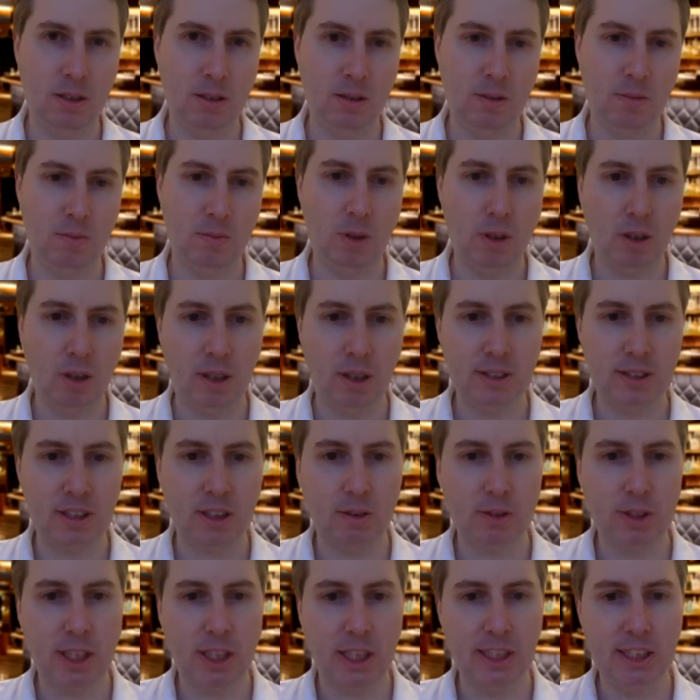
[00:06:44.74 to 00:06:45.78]
What lifestyle
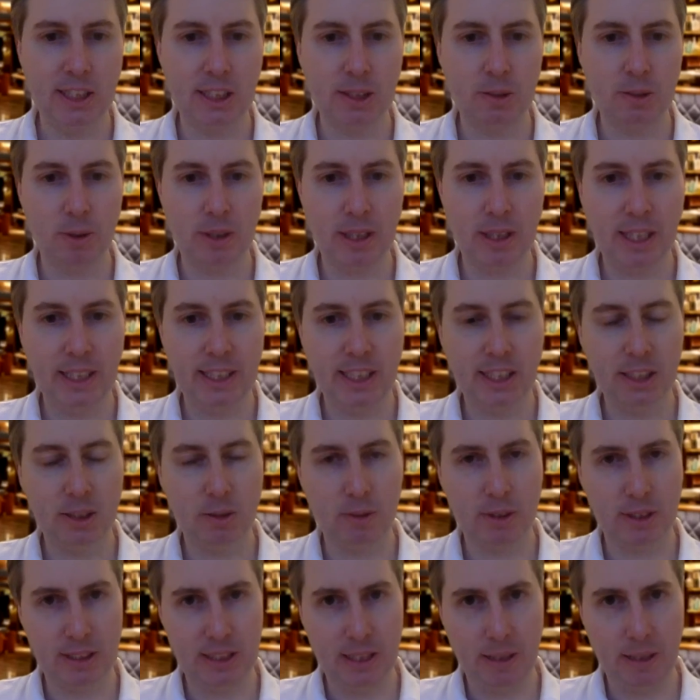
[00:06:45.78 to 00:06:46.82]
changes will they need to
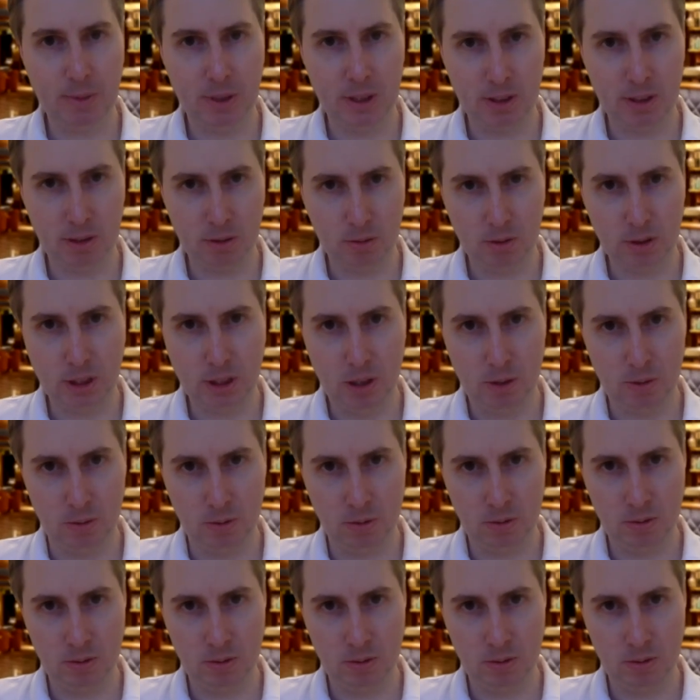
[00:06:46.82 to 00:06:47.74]
accept as a result?